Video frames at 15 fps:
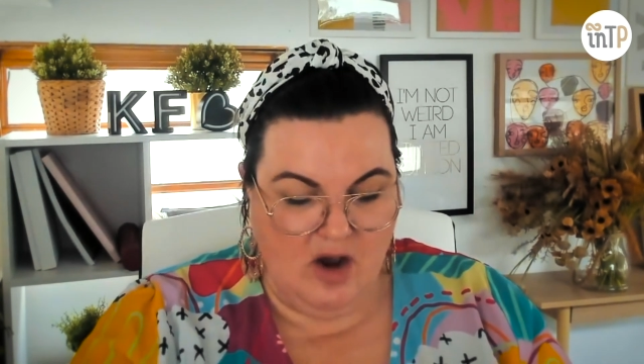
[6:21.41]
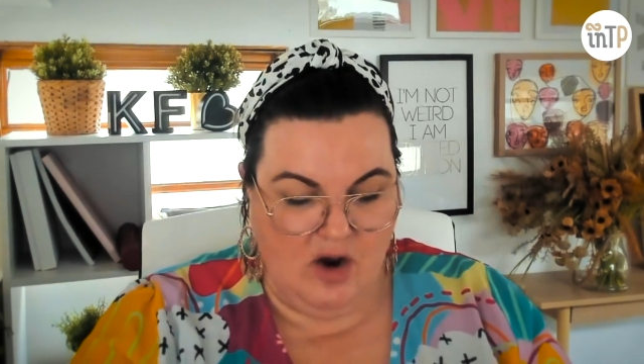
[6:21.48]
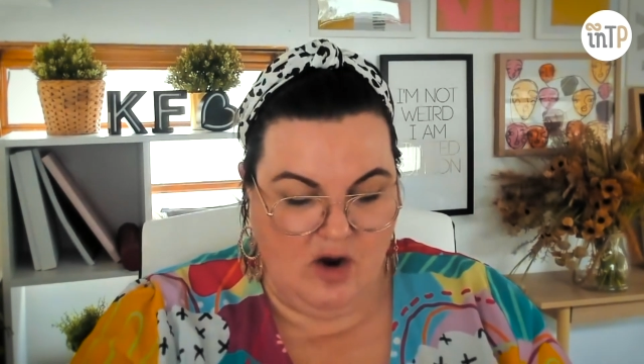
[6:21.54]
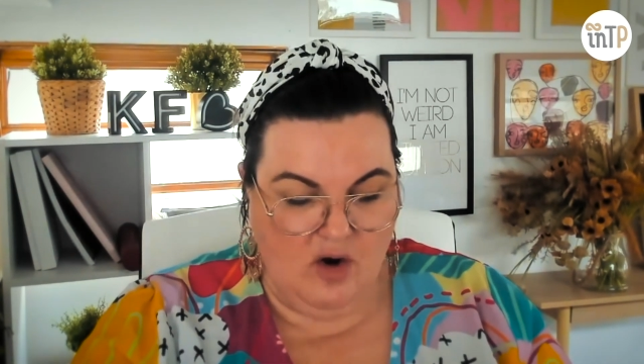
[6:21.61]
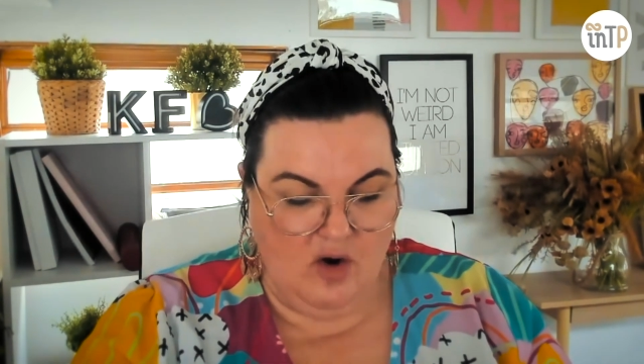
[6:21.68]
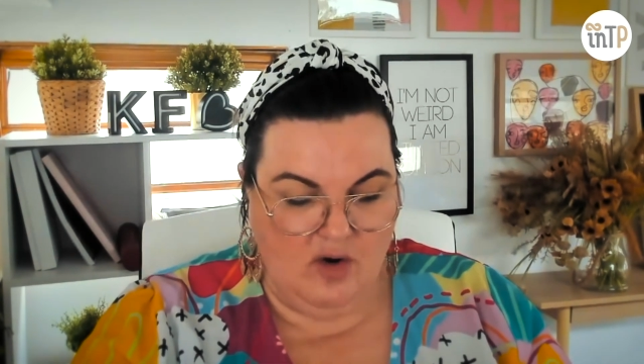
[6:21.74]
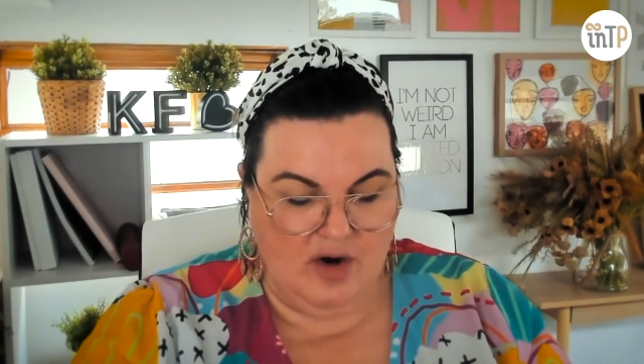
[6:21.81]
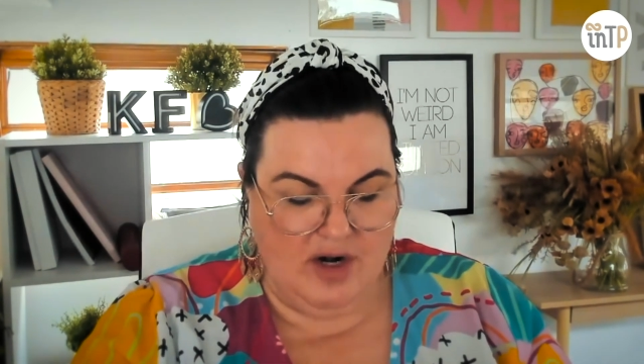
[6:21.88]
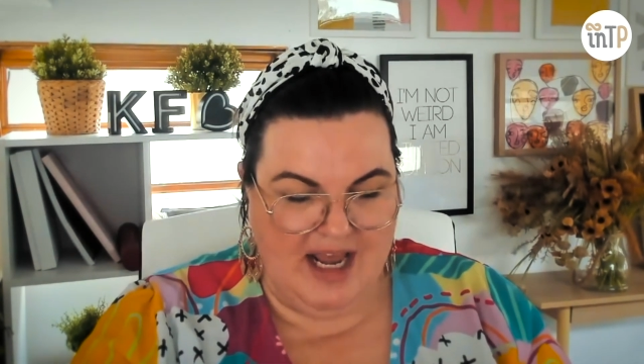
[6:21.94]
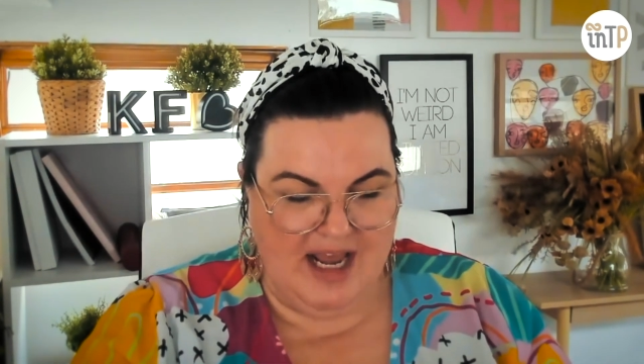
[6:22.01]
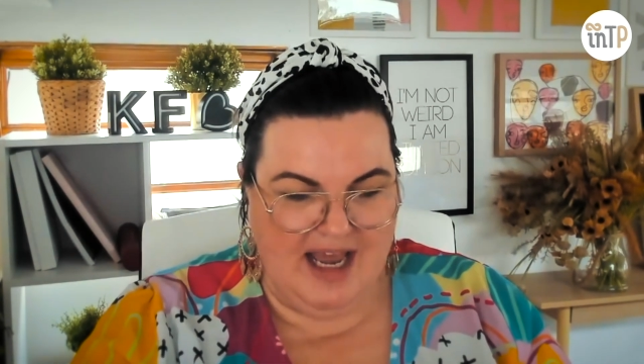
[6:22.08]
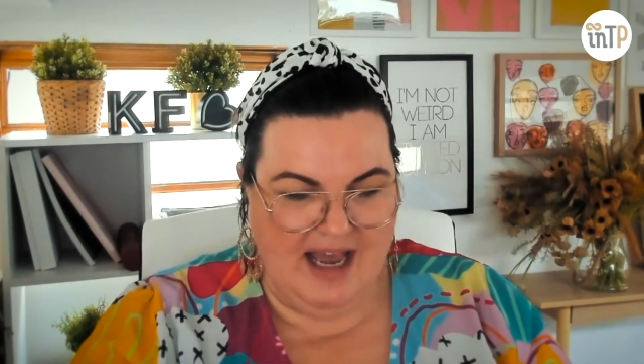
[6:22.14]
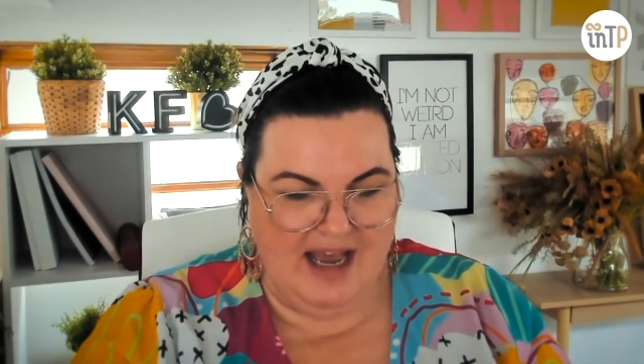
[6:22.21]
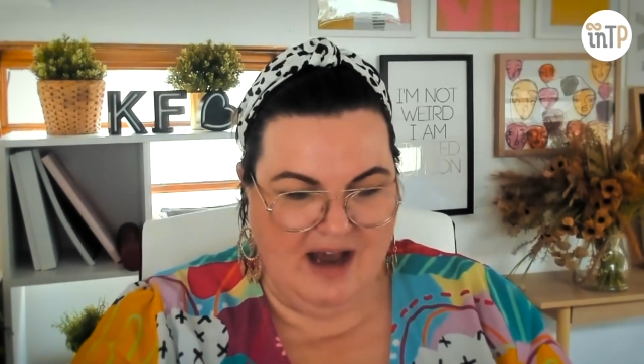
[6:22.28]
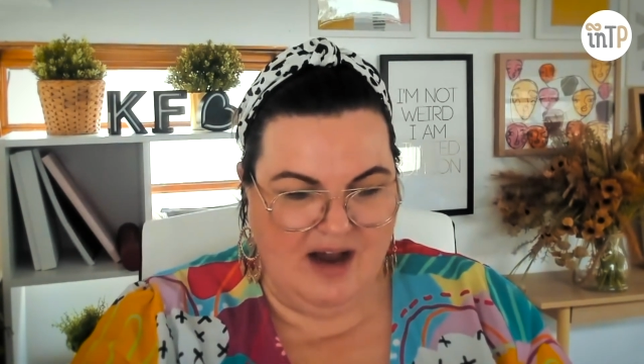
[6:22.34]
on
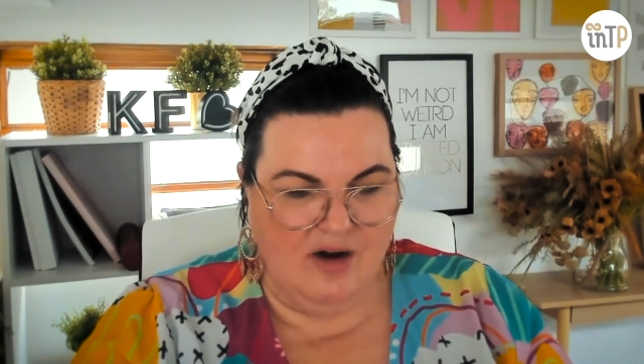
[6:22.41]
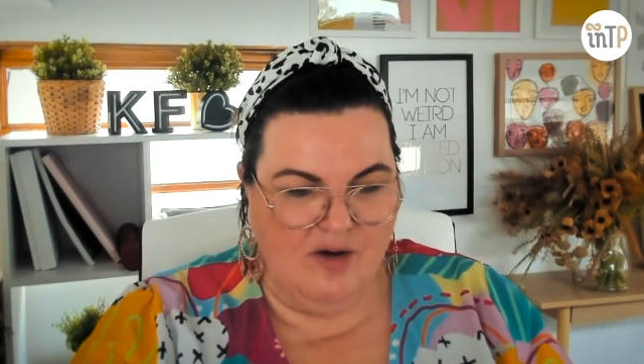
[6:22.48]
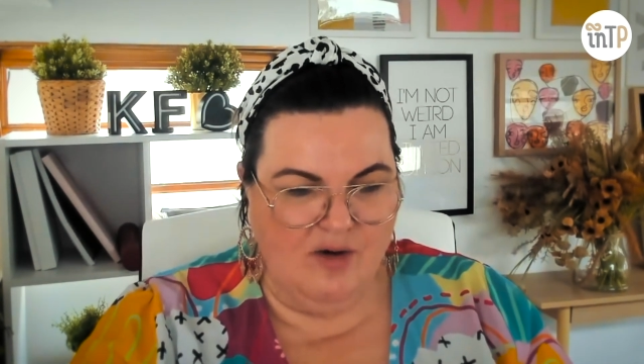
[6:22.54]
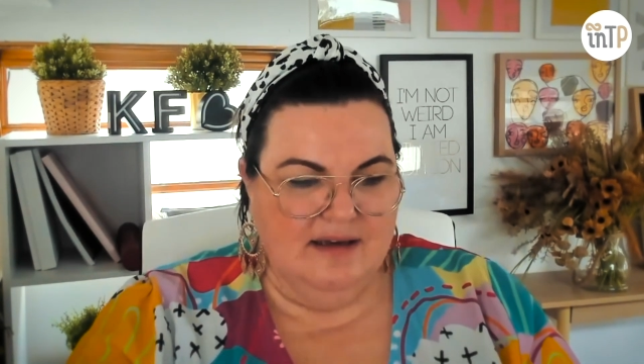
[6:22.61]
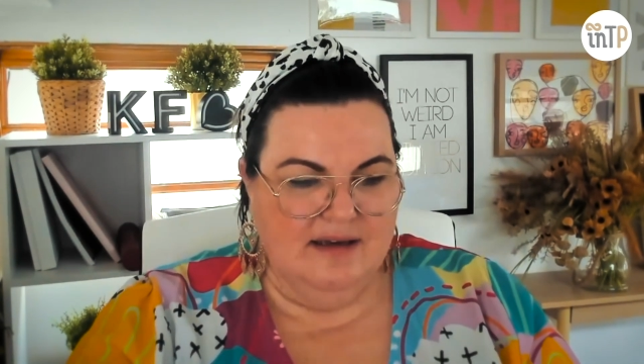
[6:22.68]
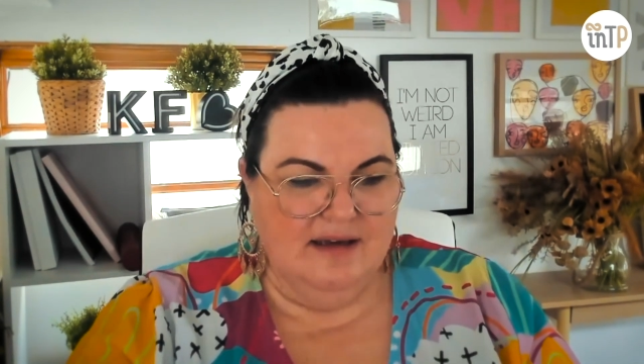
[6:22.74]
our